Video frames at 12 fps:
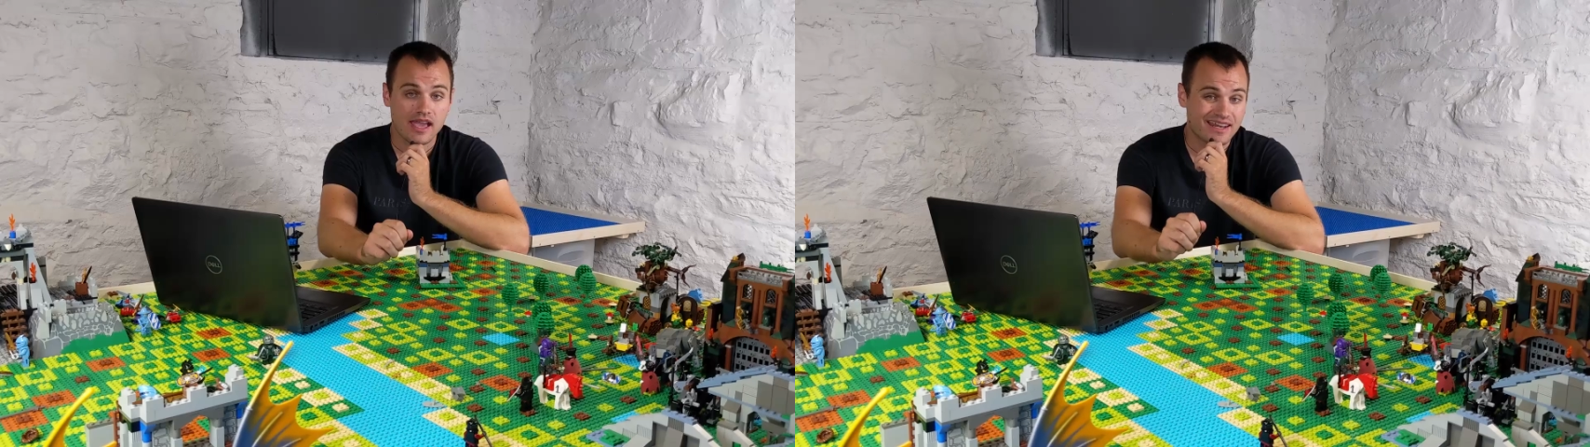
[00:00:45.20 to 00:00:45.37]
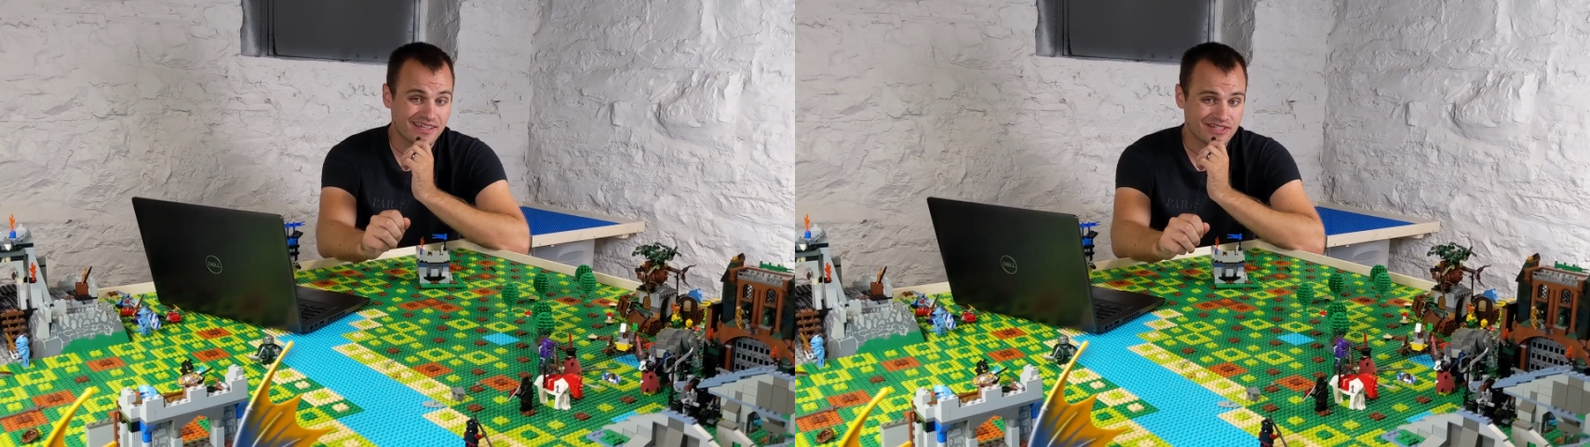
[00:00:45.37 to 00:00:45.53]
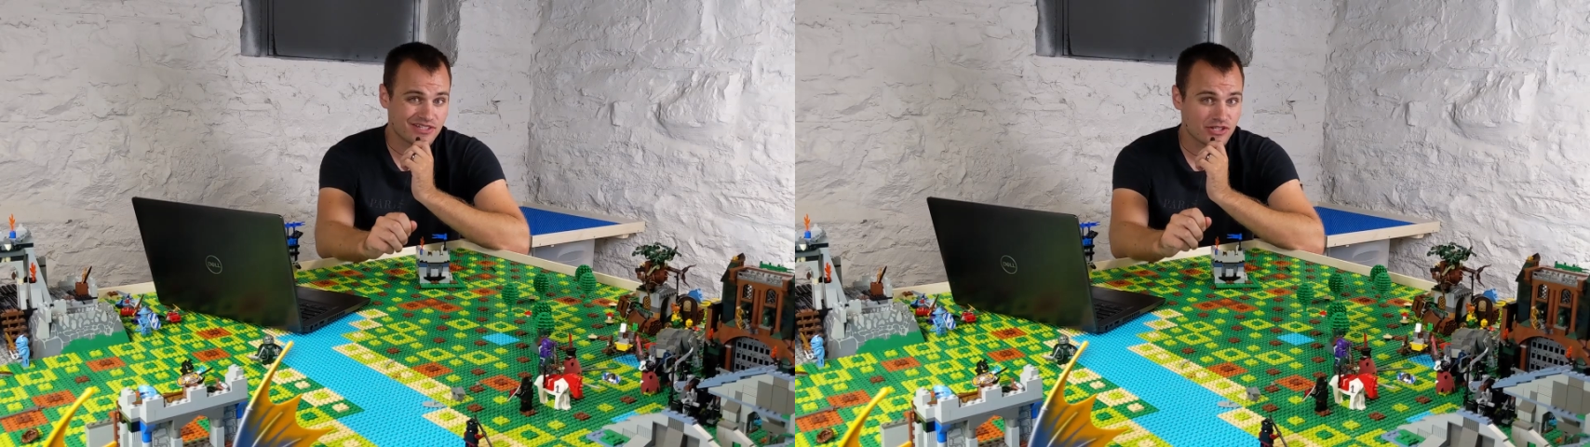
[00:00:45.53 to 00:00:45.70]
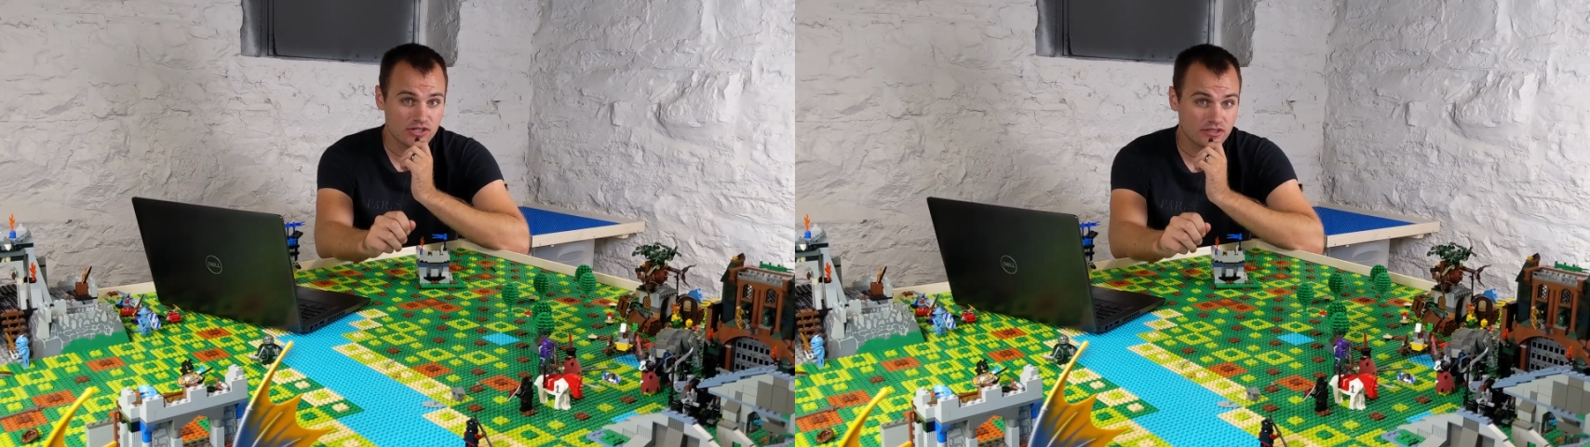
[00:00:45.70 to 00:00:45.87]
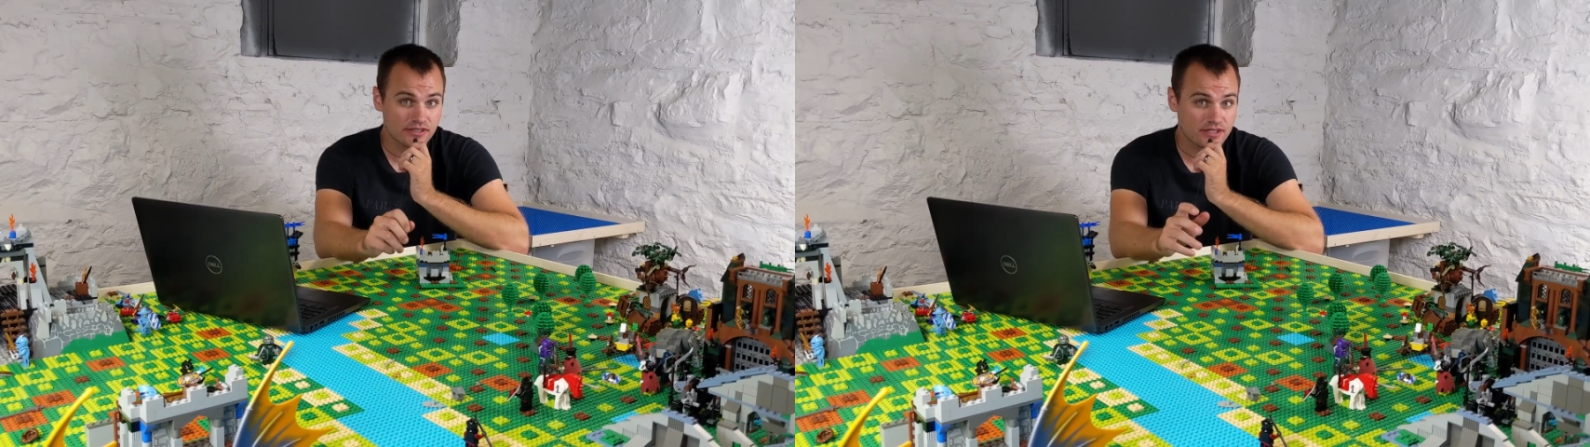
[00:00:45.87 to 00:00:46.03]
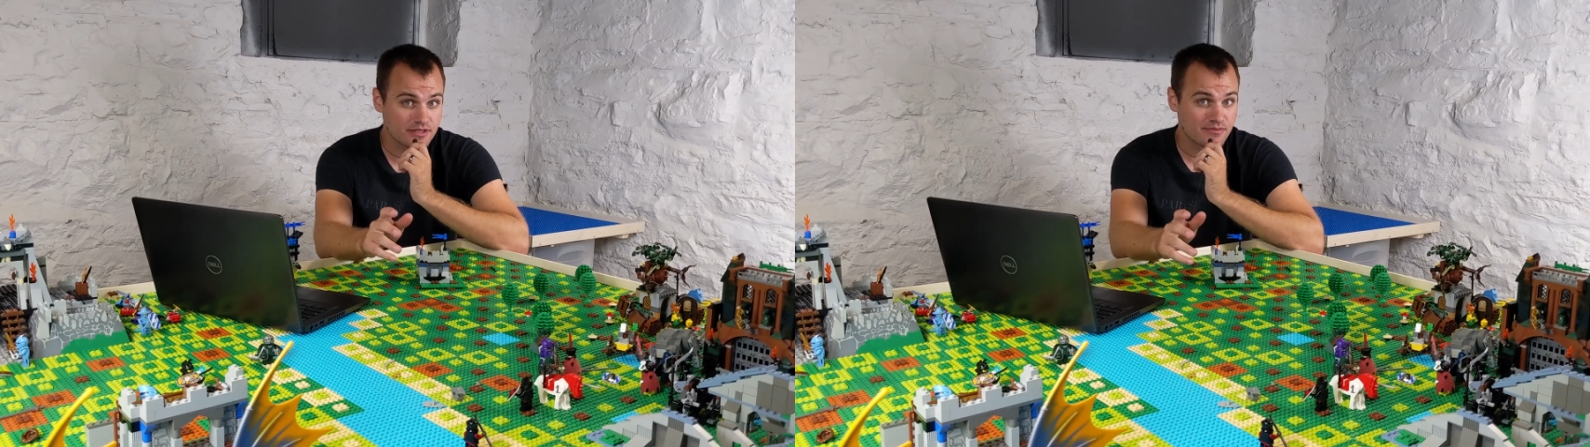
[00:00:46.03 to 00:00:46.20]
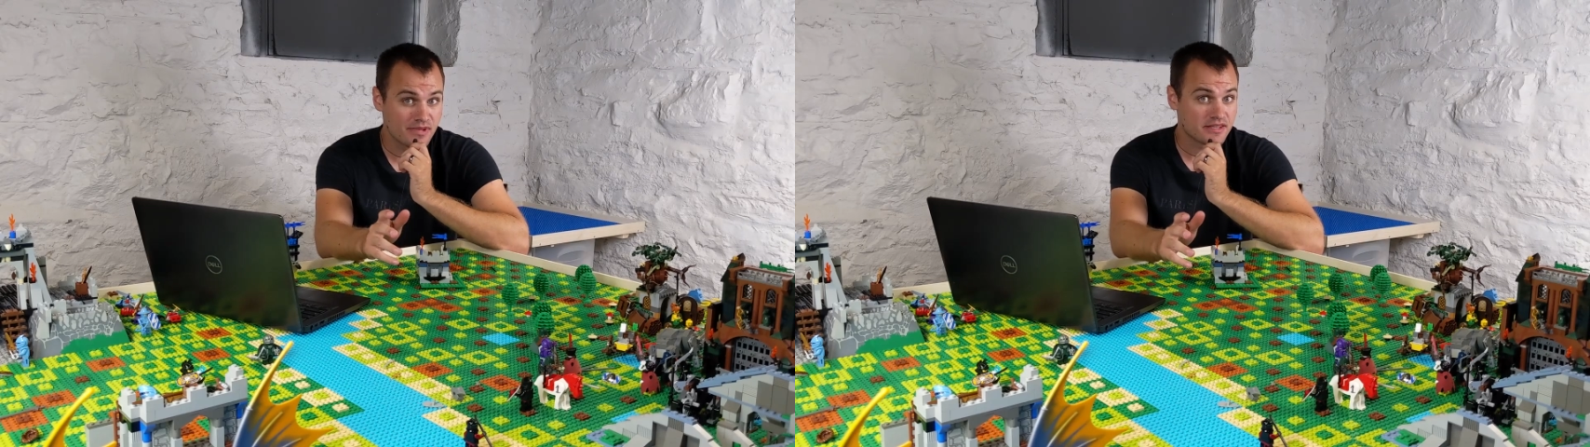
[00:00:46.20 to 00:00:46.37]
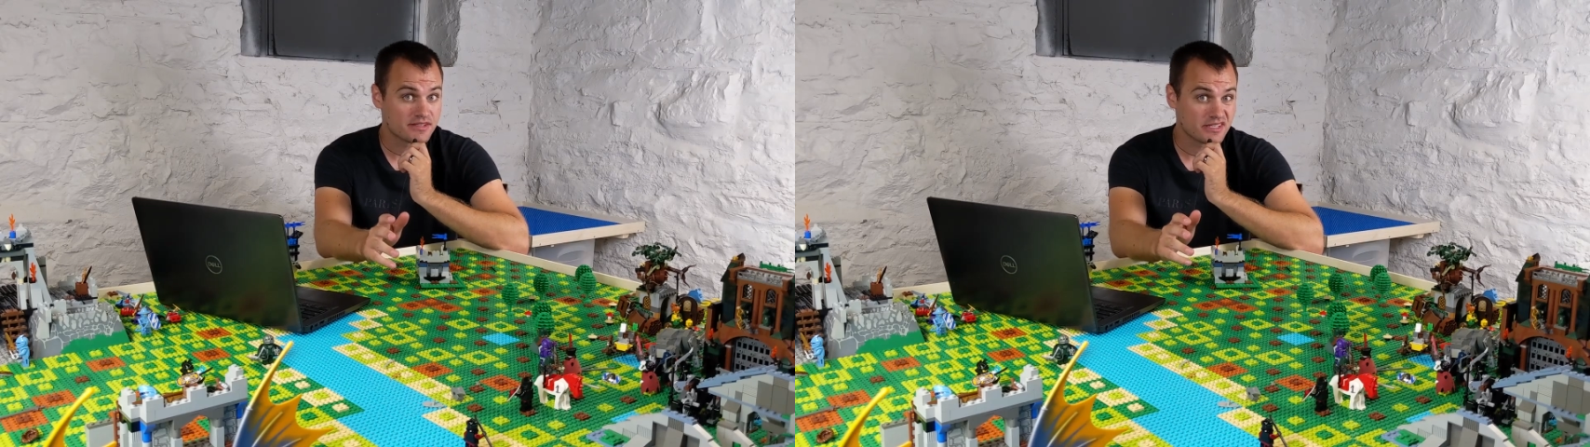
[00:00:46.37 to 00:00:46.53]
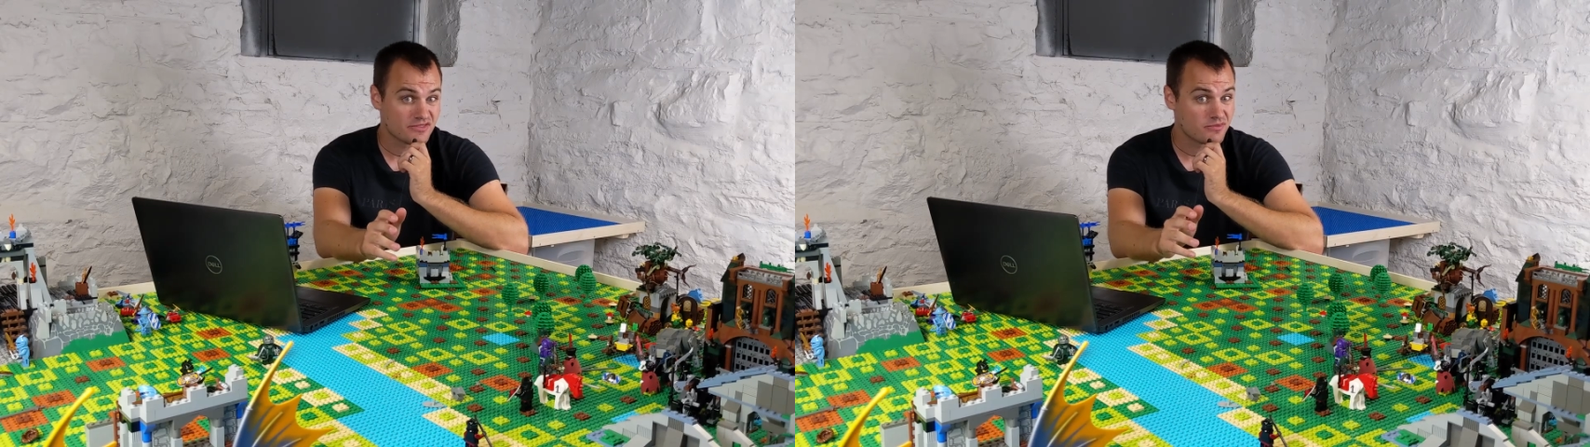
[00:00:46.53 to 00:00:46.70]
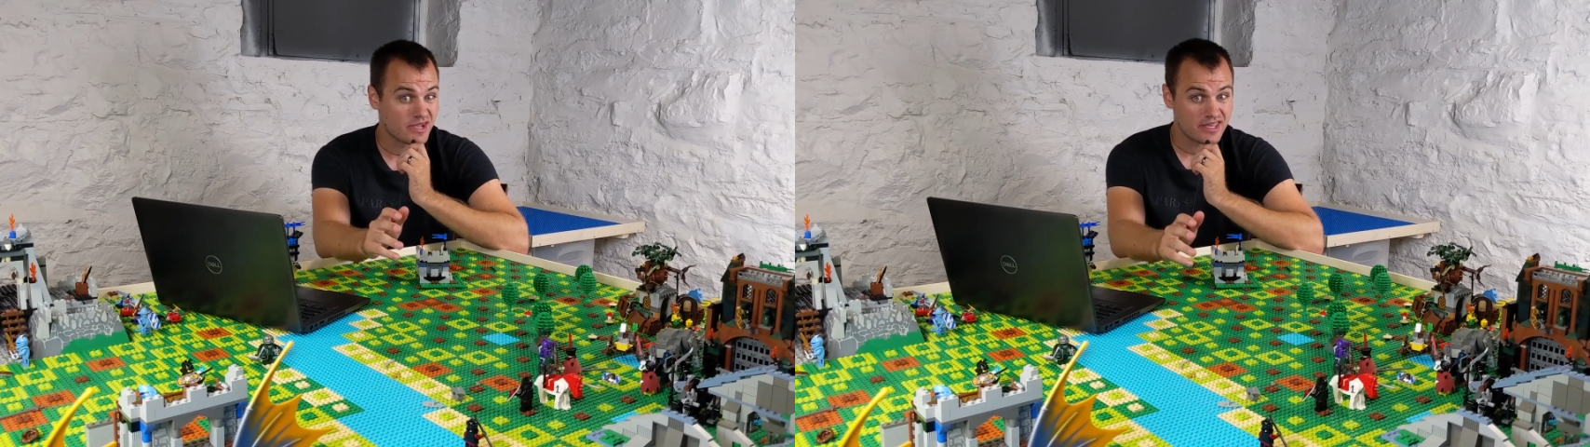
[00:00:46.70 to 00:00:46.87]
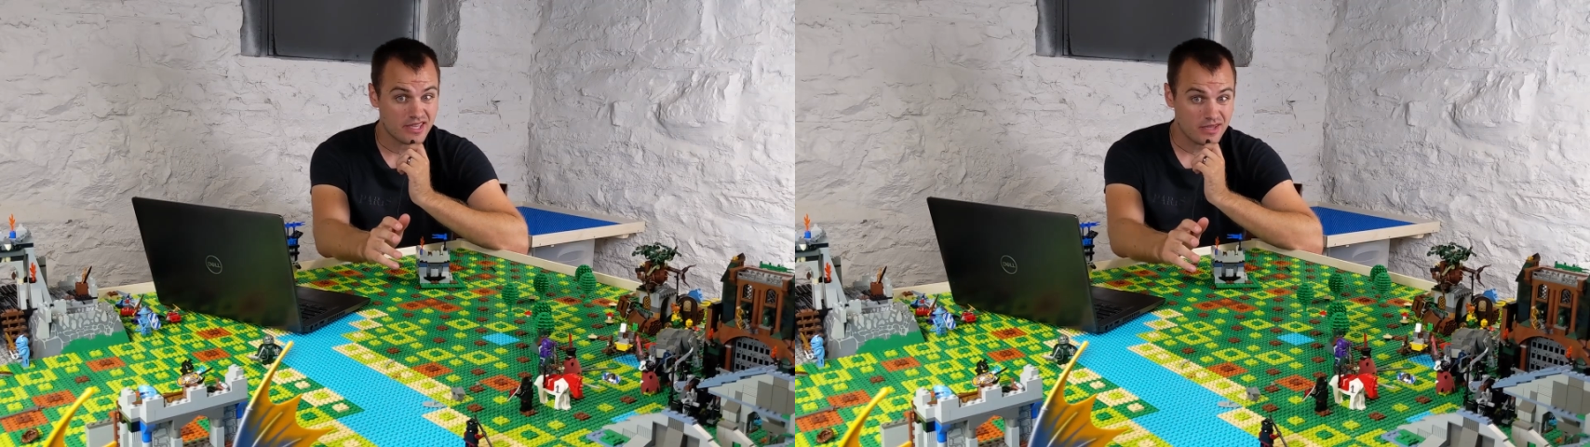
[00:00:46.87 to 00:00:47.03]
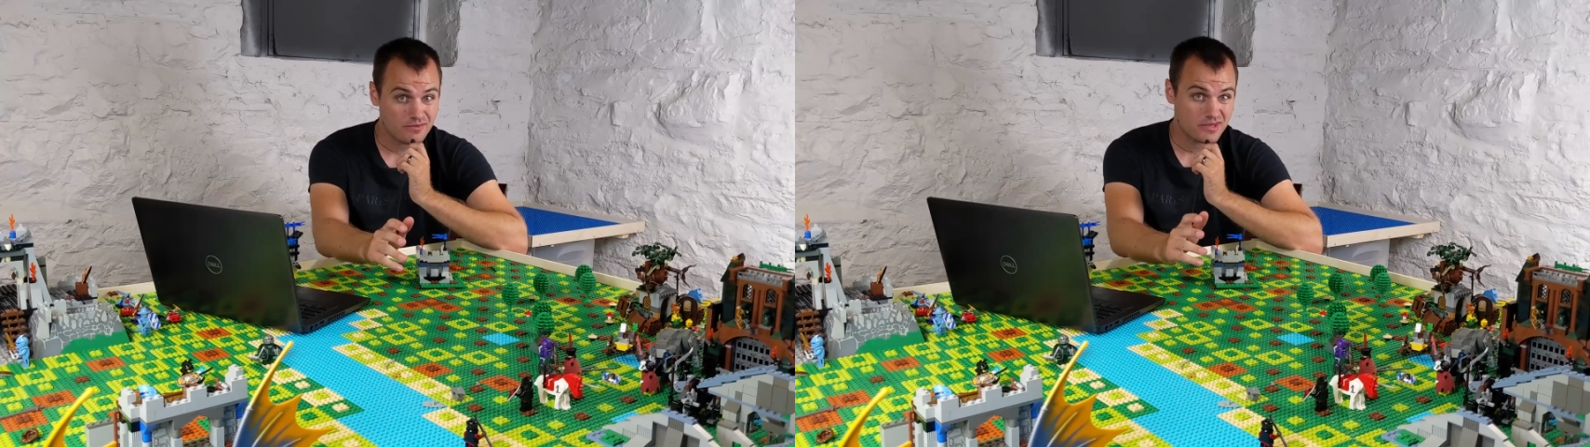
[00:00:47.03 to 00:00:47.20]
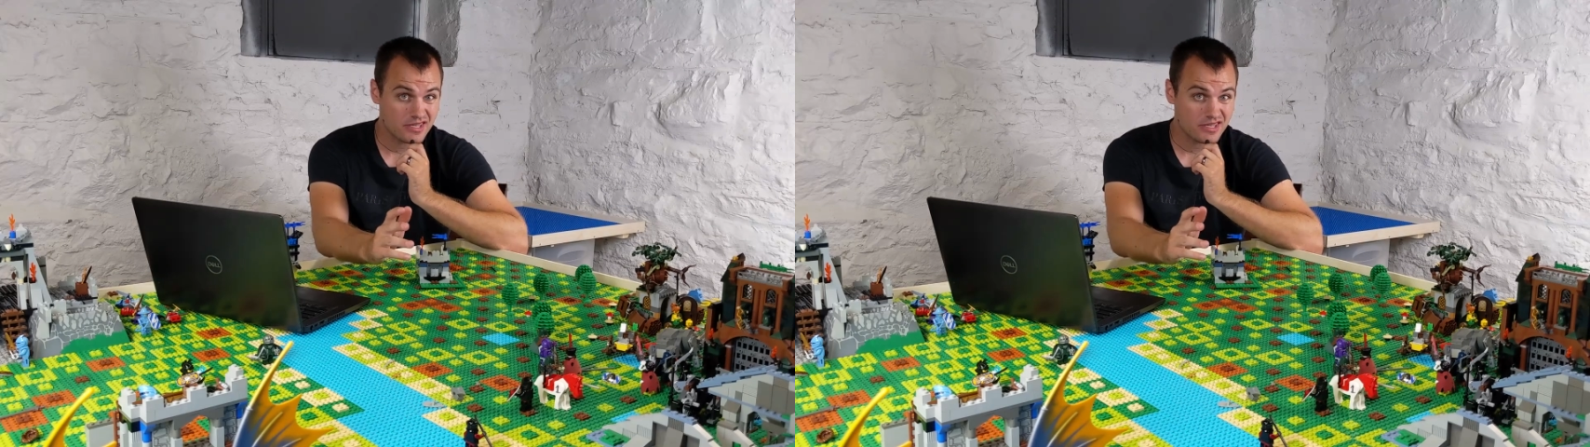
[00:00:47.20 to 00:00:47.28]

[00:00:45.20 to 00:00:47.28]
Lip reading: And it certainly doesn't make sense for my game